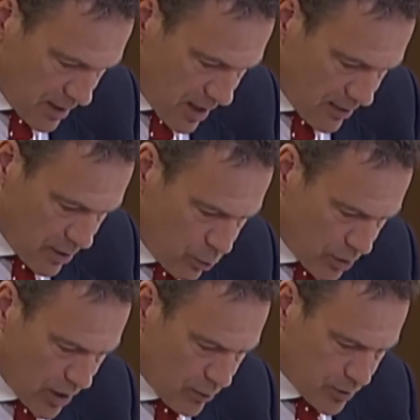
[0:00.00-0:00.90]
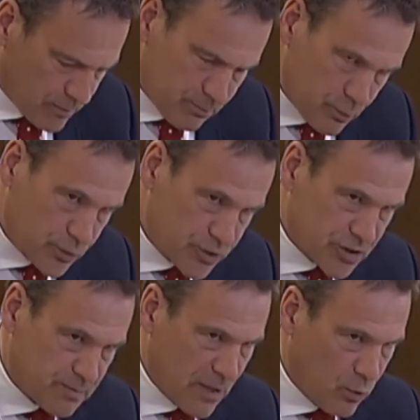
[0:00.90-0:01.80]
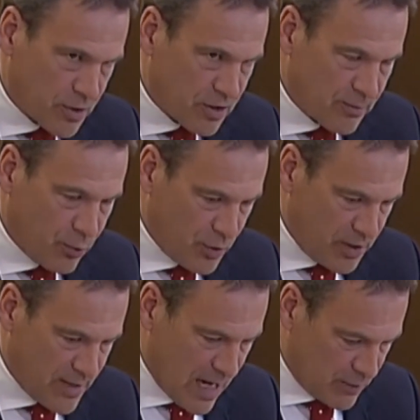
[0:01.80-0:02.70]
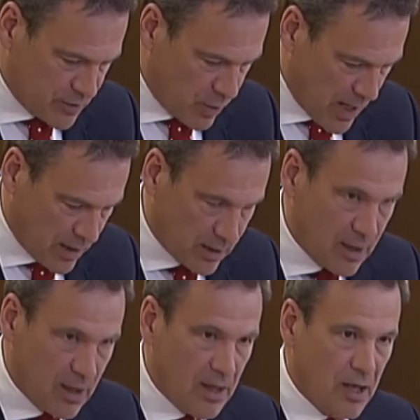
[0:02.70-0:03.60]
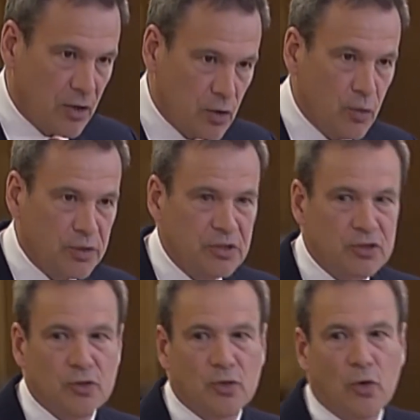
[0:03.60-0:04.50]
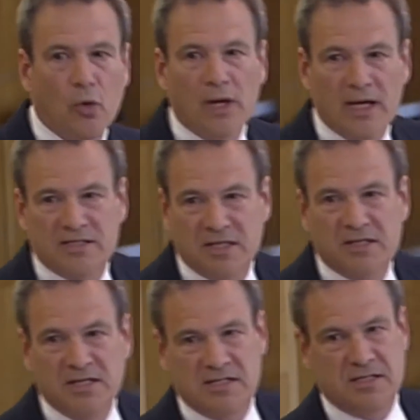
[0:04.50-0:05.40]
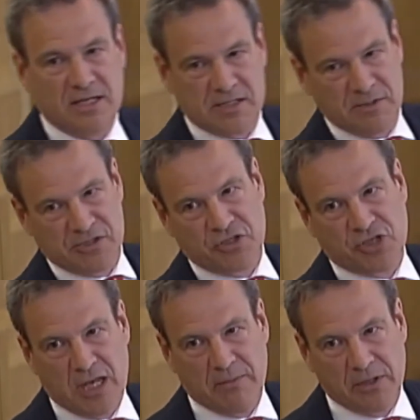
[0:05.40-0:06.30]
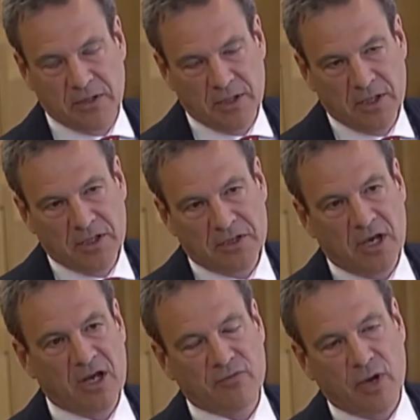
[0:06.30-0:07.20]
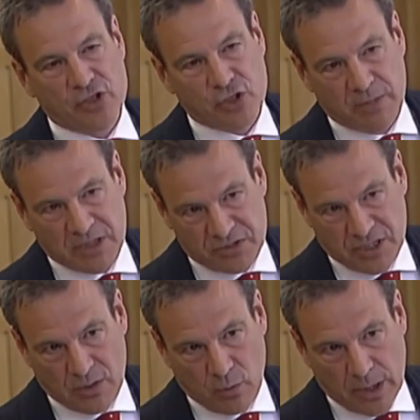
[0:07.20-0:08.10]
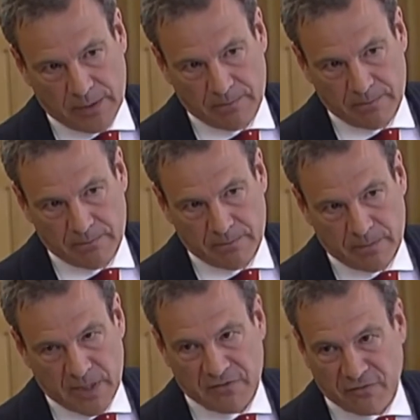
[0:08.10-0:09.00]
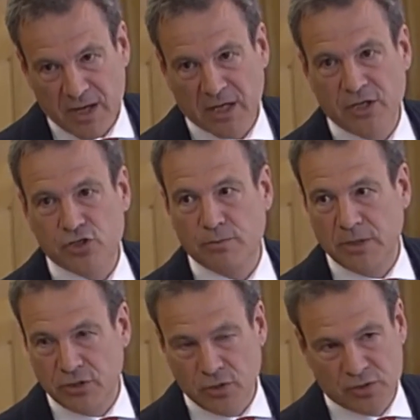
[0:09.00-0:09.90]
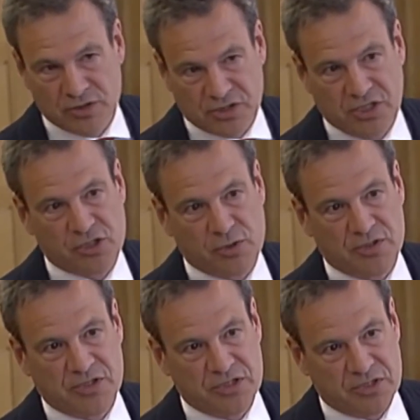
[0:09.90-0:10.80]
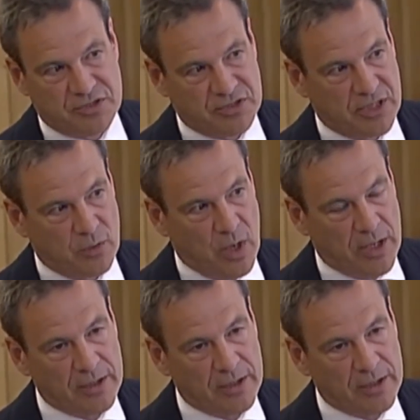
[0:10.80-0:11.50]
want to just make one other point now as well. According to all our statistics, Mr. Chairman, the Isle of Wight should be in Tier 1, and frankly should be 2 constituencies in Tier 1,